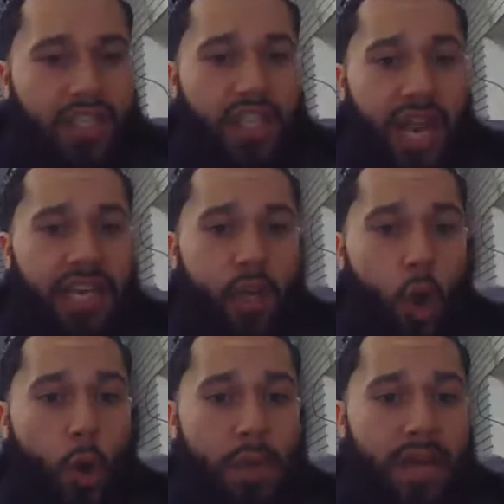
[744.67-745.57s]
Shaq and
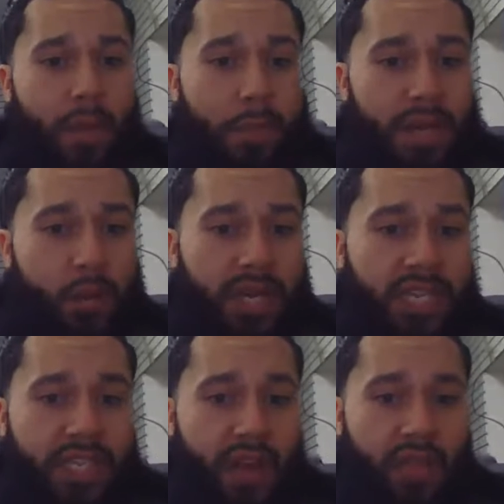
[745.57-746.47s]
Kobe compete with
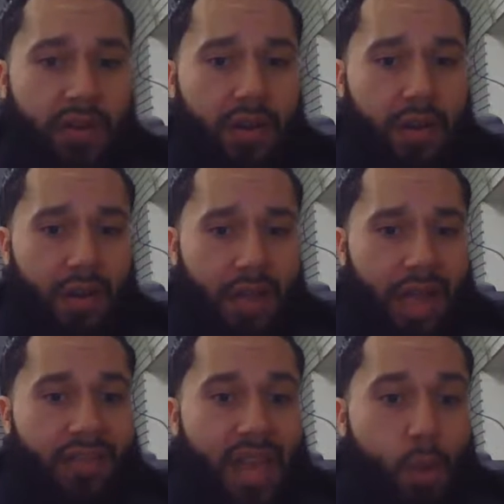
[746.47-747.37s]
each other,
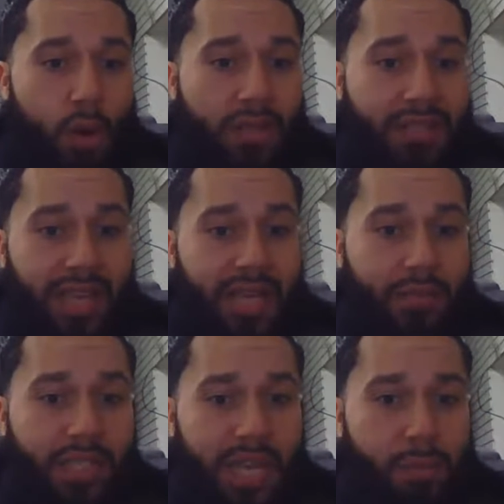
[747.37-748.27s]
and they were on the same
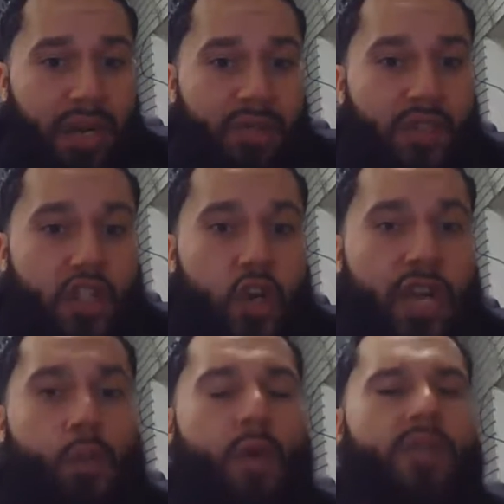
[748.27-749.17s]
team, but in return,
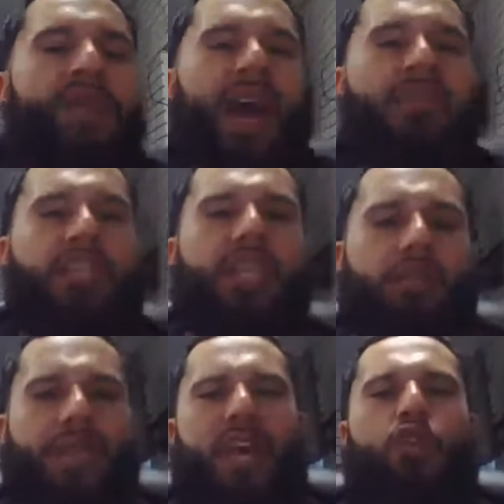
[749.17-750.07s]
they won 5
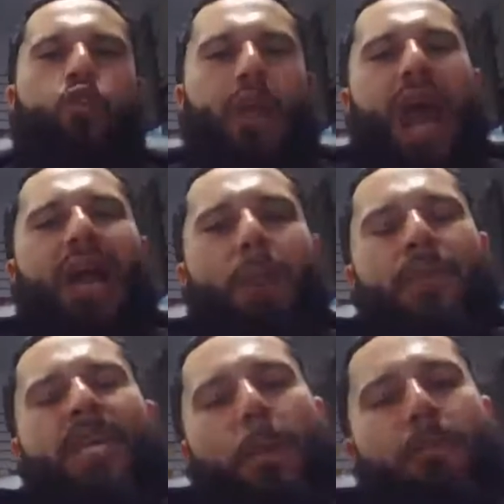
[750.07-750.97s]
chips. You gotta
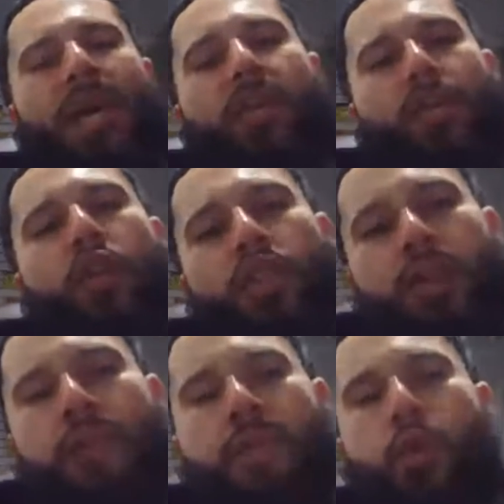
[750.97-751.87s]
be the better version
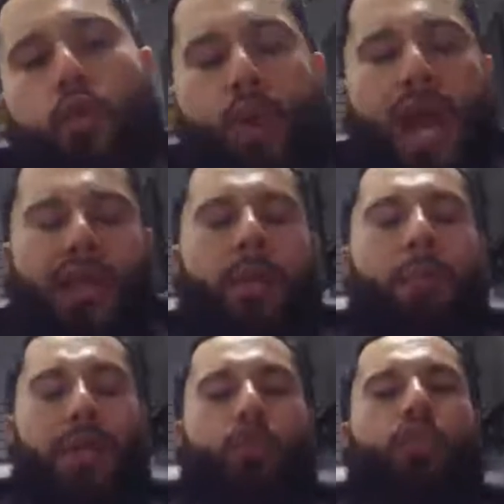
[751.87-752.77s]
of you. You gotta
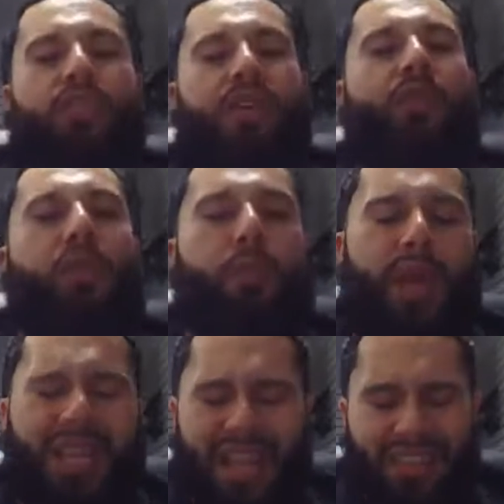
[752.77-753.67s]
compete with yourself to
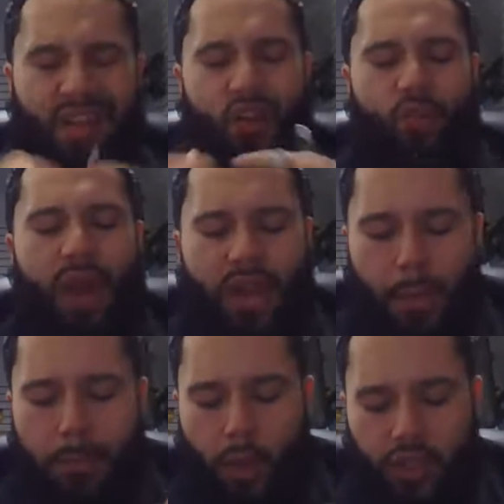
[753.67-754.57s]
bring the
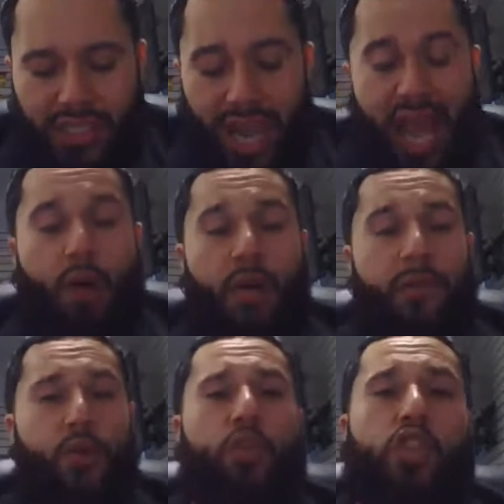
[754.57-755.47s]
greater person out
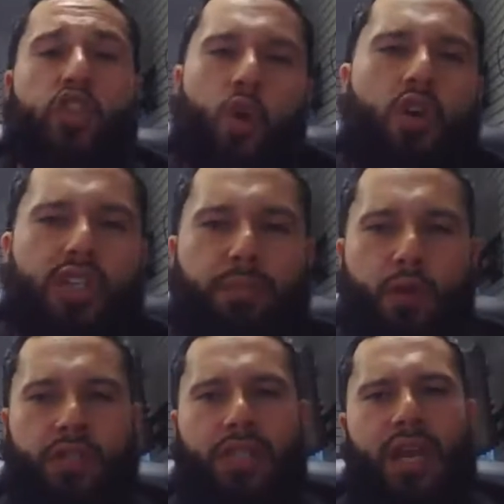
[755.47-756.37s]
of you, the strongest
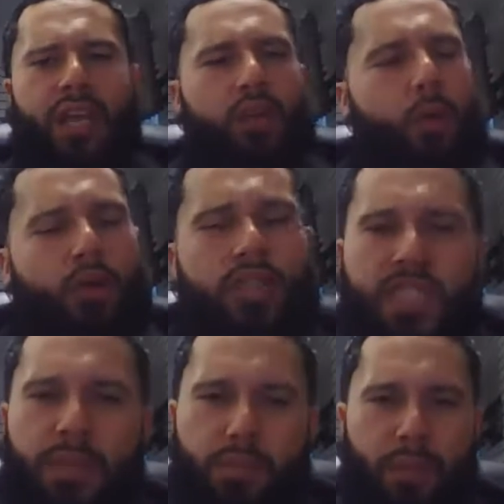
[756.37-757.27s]
person, the most
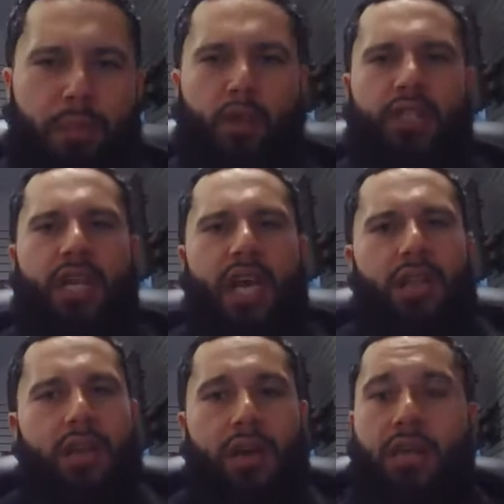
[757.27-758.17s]
disciplined person,
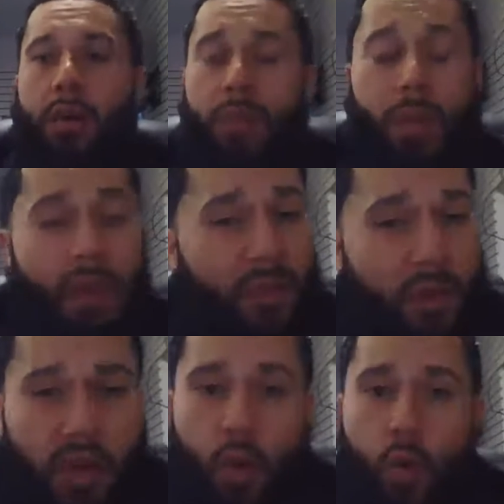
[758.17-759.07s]
the
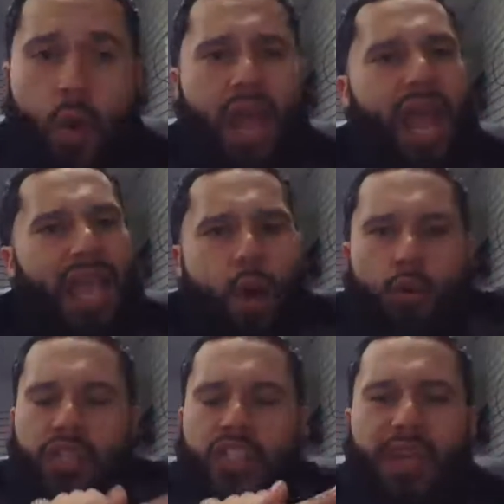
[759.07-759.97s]
motherfucker who ain't
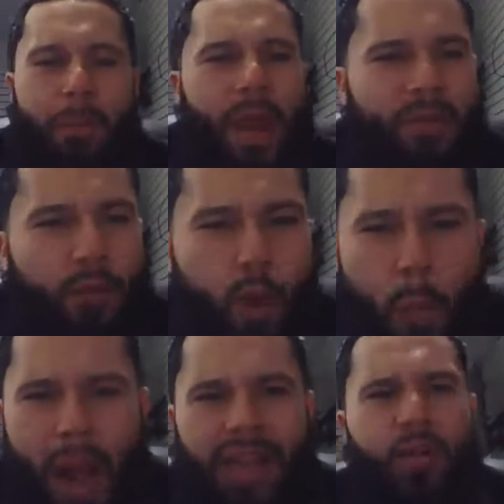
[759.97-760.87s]
holding shit back from
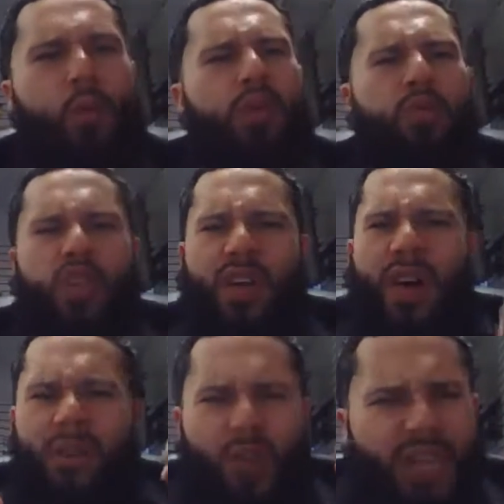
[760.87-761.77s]
nobody, the one who's
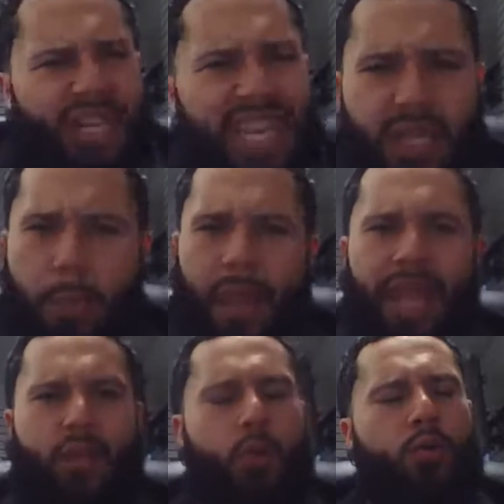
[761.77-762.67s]
gonna fucking eat the
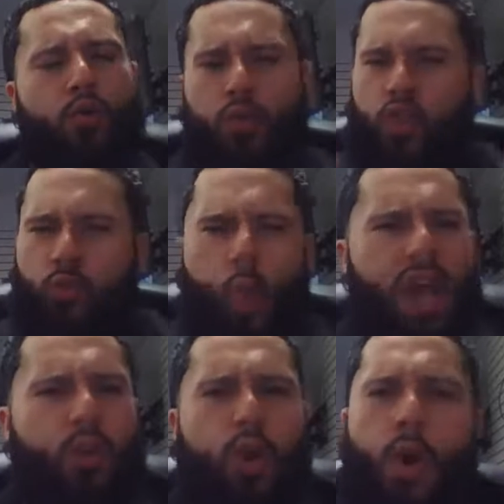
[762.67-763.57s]
pain, the one who's gonna
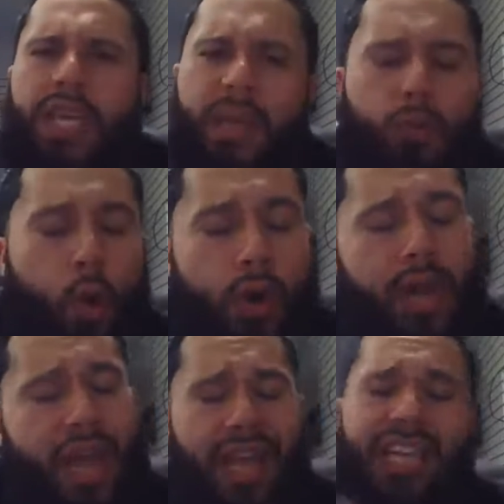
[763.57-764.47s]
swallow it all and keep going
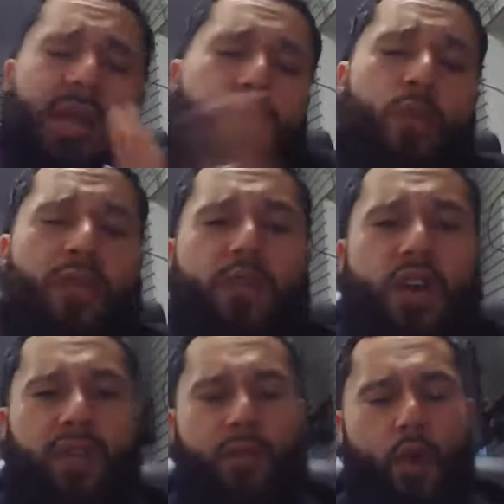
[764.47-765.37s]
and keep moving
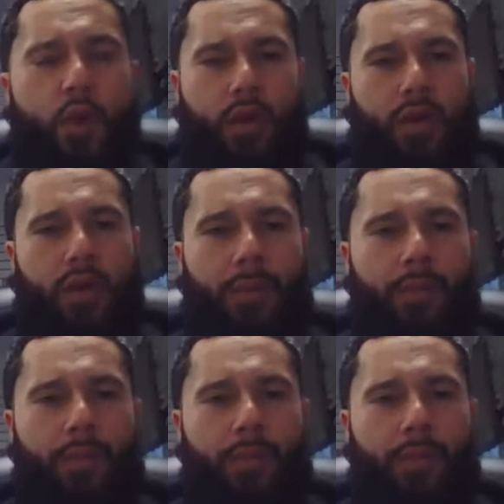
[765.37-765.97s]
fucking forward.